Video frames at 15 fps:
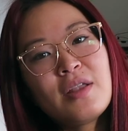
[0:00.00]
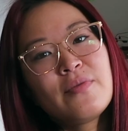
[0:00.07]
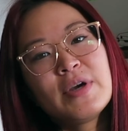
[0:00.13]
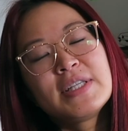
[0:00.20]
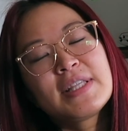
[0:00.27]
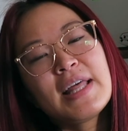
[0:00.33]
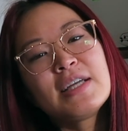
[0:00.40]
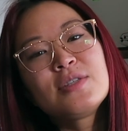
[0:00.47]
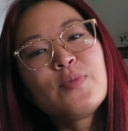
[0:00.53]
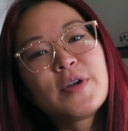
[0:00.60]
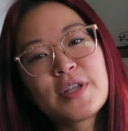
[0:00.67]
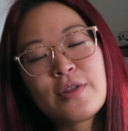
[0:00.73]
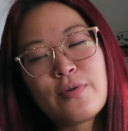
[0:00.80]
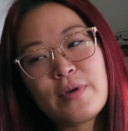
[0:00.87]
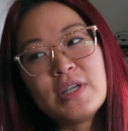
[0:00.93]
Anyways, that's
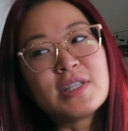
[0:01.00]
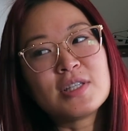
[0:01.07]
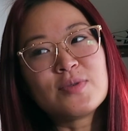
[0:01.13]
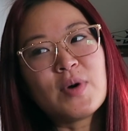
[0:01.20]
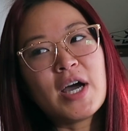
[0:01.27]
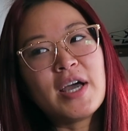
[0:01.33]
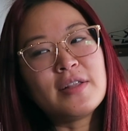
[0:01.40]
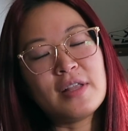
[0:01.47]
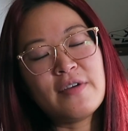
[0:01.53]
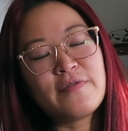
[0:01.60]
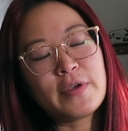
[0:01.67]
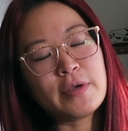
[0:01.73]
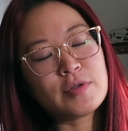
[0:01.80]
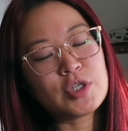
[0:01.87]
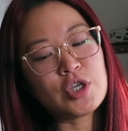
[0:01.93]
one of the reasons why I
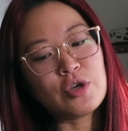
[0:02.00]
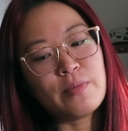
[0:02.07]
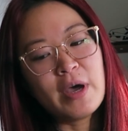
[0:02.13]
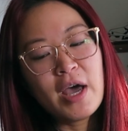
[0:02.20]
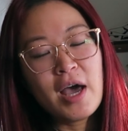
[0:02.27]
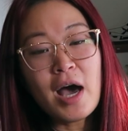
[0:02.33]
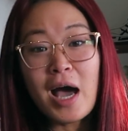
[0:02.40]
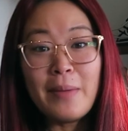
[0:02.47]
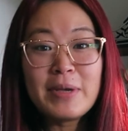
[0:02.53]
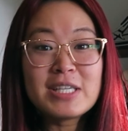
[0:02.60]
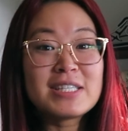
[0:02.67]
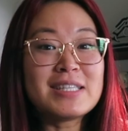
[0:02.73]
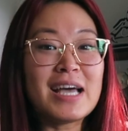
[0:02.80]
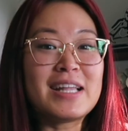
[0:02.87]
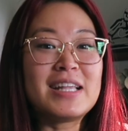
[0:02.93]
left YouTube. I'm
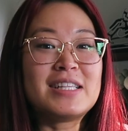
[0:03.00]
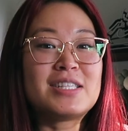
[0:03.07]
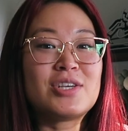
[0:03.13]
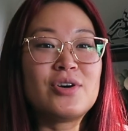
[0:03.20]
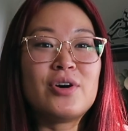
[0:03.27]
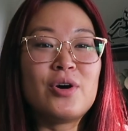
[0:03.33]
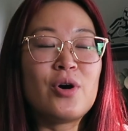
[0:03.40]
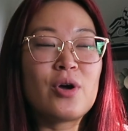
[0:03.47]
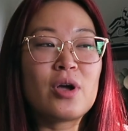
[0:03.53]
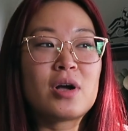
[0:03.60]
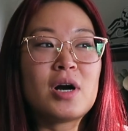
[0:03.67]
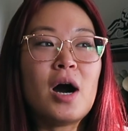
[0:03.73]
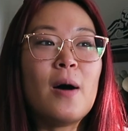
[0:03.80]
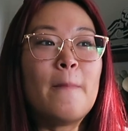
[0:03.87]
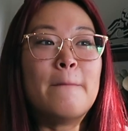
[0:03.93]
excited to
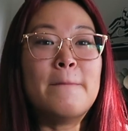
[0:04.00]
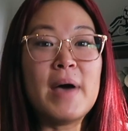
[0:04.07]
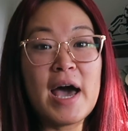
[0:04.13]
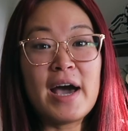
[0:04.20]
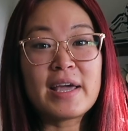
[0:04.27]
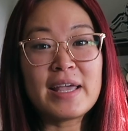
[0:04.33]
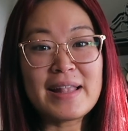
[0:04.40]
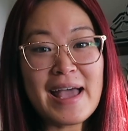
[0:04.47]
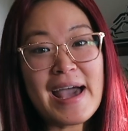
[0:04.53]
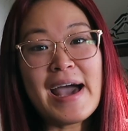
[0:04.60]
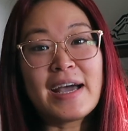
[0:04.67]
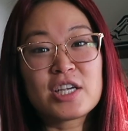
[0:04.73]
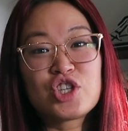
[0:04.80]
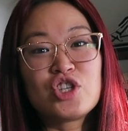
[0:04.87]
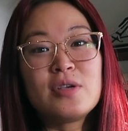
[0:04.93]
come back and
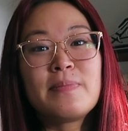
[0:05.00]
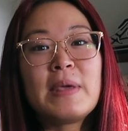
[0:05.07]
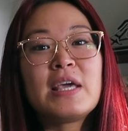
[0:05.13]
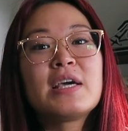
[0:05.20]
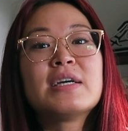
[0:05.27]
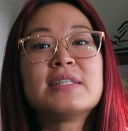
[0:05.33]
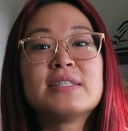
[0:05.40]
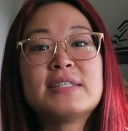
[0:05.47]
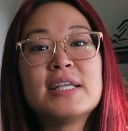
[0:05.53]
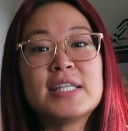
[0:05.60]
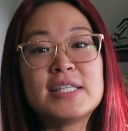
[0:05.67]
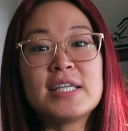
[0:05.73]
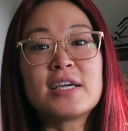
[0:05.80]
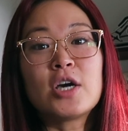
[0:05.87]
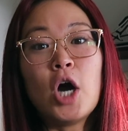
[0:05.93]
actually make
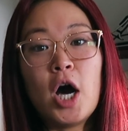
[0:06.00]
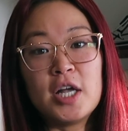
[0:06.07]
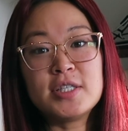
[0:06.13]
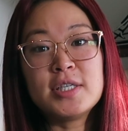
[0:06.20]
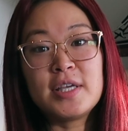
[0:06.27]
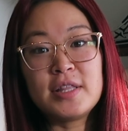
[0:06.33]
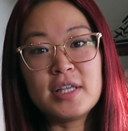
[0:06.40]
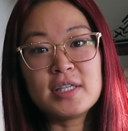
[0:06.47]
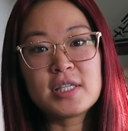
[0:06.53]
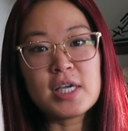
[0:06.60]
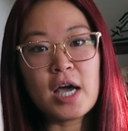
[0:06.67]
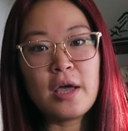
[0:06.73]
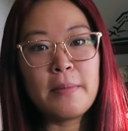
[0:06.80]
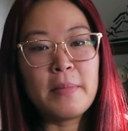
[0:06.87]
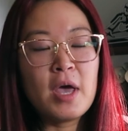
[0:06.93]
consistent content this
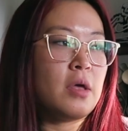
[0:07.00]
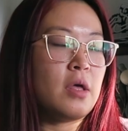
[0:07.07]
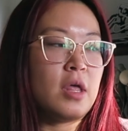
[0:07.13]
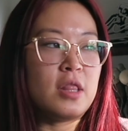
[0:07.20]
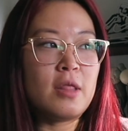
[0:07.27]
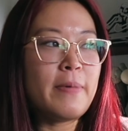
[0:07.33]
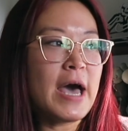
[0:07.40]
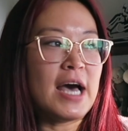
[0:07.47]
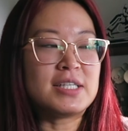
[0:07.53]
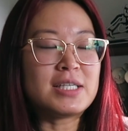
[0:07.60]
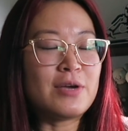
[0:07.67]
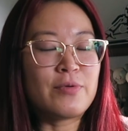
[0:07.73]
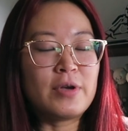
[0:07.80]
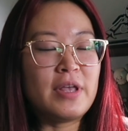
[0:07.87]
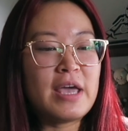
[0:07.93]
time. In the past,
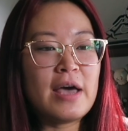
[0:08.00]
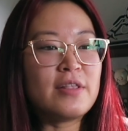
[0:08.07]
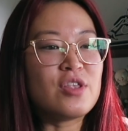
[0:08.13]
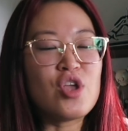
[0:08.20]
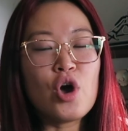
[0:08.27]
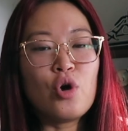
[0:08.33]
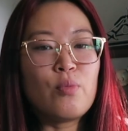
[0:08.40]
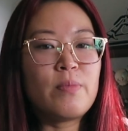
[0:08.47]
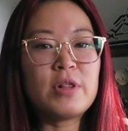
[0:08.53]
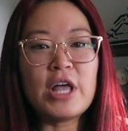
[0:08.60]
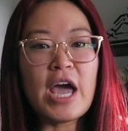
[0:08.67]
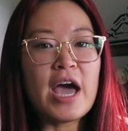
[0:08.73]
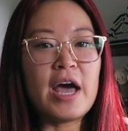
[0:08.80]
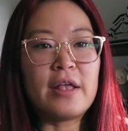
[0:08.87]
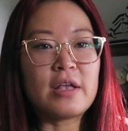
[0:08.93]
I really had no
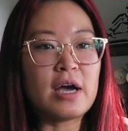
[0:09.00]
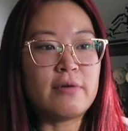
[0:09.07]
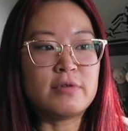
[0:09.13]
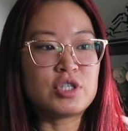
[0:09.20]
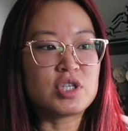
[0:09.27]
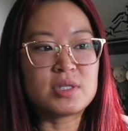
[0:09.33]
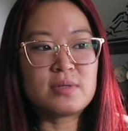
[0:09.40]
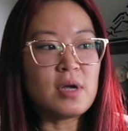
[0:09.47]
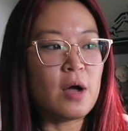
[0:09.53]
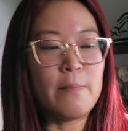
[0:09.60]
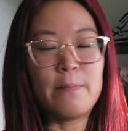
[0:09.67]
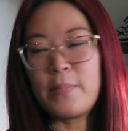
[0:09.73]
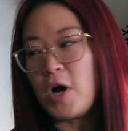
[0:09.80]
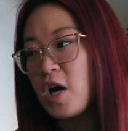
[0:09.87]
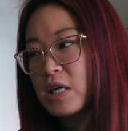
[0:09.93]
plan. I was just
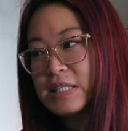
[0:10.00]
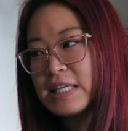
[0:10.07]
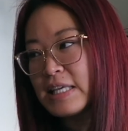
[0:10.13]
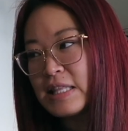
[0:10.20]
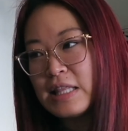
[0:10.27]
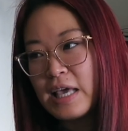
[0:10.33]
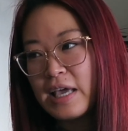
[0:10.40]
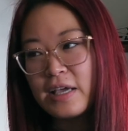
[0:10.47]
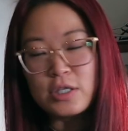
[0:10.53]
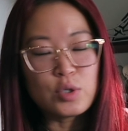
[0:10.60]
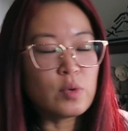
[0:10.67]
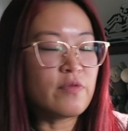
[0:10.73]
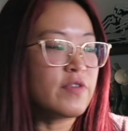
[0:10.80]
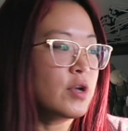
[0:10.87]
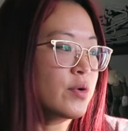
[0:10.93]
unboxing things,
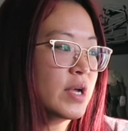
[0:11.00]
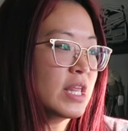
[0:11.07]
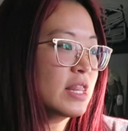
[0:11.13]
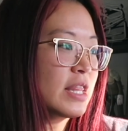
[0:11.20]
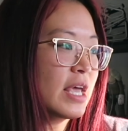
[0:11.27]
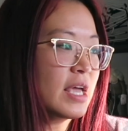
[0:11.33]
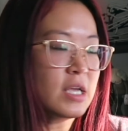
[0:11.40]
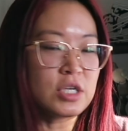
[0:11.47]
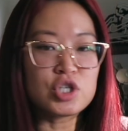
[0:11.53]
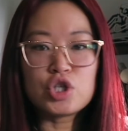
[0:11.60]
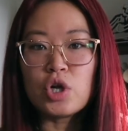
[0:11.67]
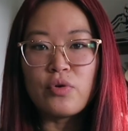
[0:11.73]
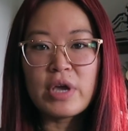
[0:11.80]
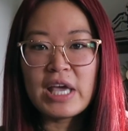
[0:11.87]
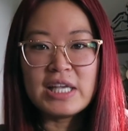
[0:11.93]
reviewing things,
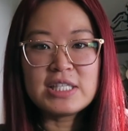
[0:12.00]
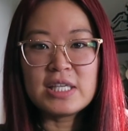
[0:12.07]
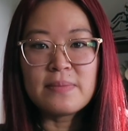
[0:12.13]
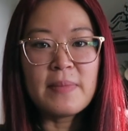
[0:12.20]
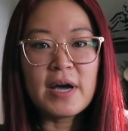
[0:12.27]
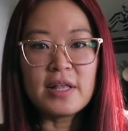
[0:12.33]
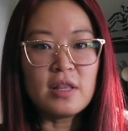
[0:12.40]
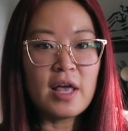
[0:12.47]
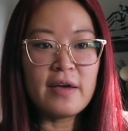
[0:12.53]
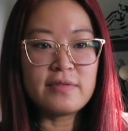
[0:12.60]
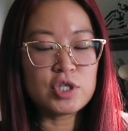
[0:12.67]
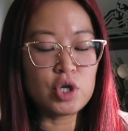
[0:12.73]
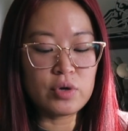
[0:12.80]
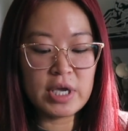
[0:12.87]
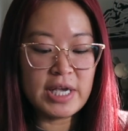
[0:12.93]
showcasing my life,
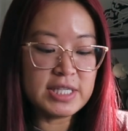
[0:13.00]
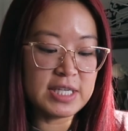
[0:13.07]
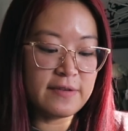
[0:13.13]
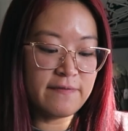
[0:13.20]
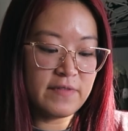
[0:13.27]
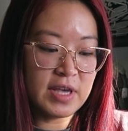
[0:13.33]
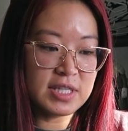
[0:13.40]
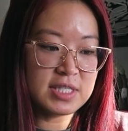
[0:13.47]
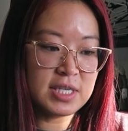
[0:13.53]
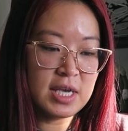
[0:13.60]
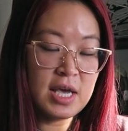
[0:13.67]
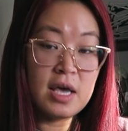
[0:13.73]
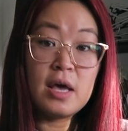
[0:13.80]
showcasing fits,